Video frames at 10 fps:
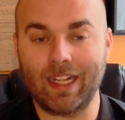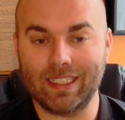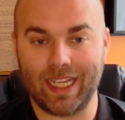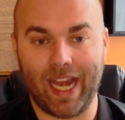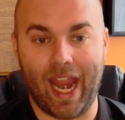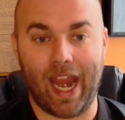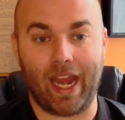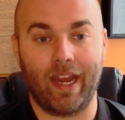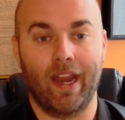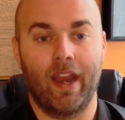now
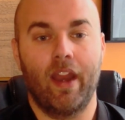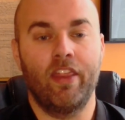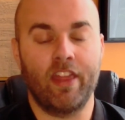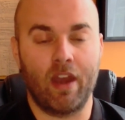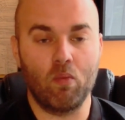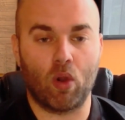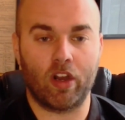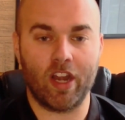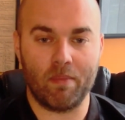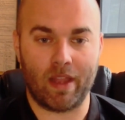today than
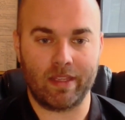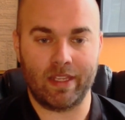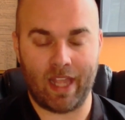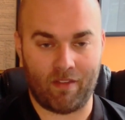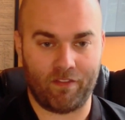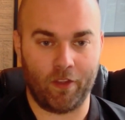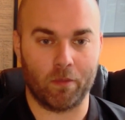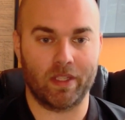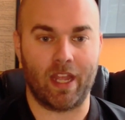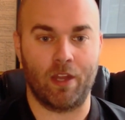worry about the
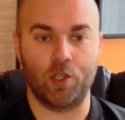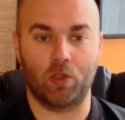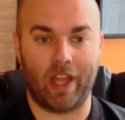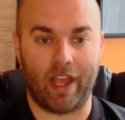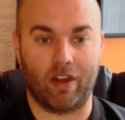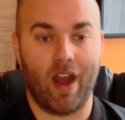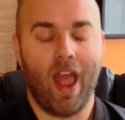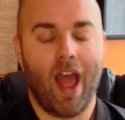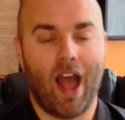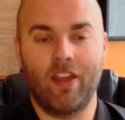downfield potential later.
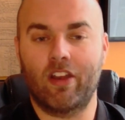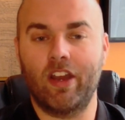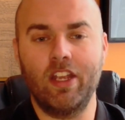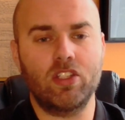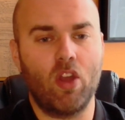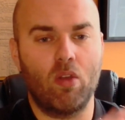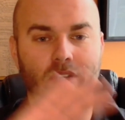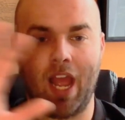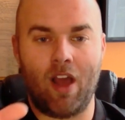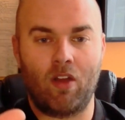There is no
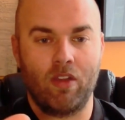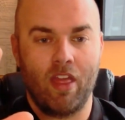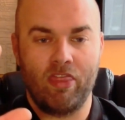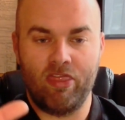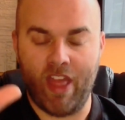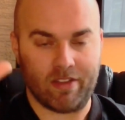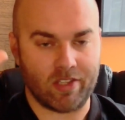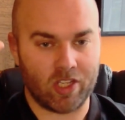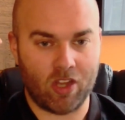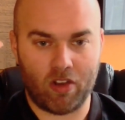doubt
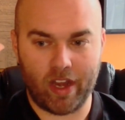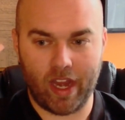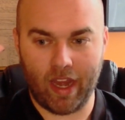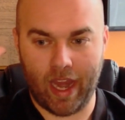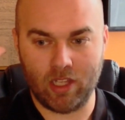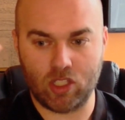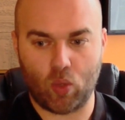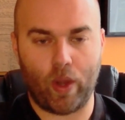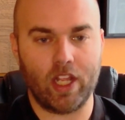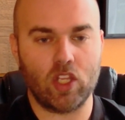that starting in
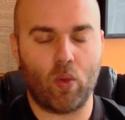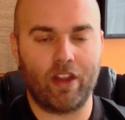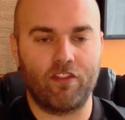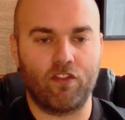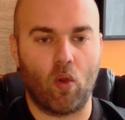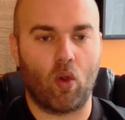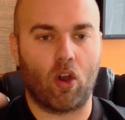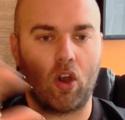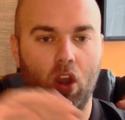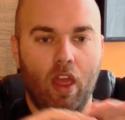
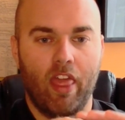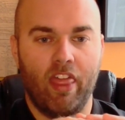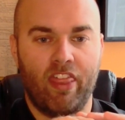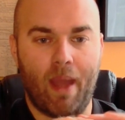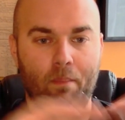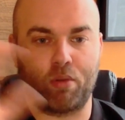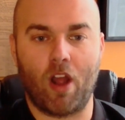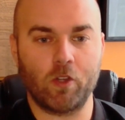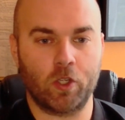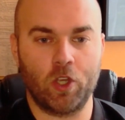2024, that
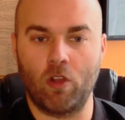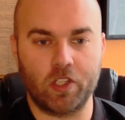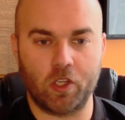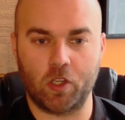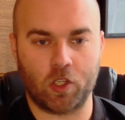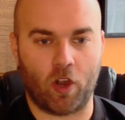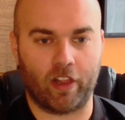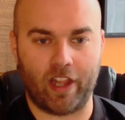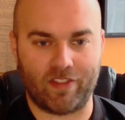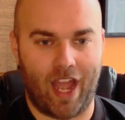Broderick Jones is your
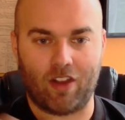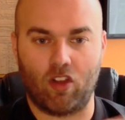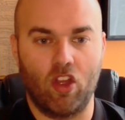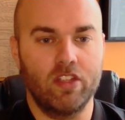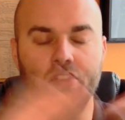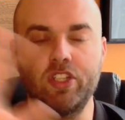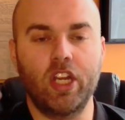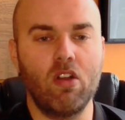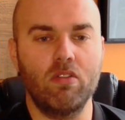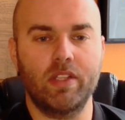starting left tackle.
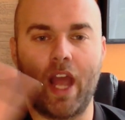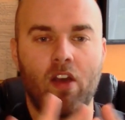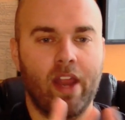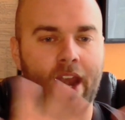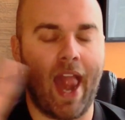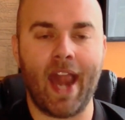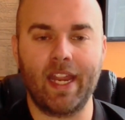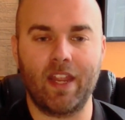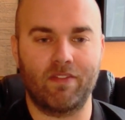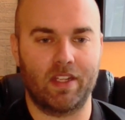Zero doubt in
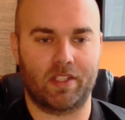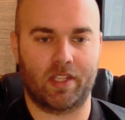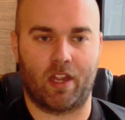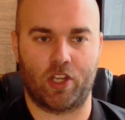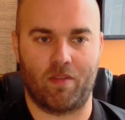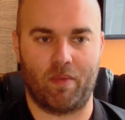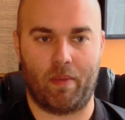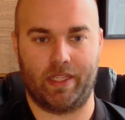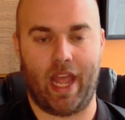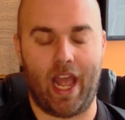any of the discussion I'm
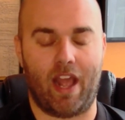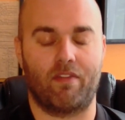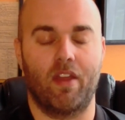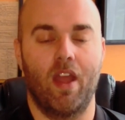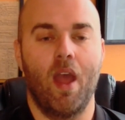about to have.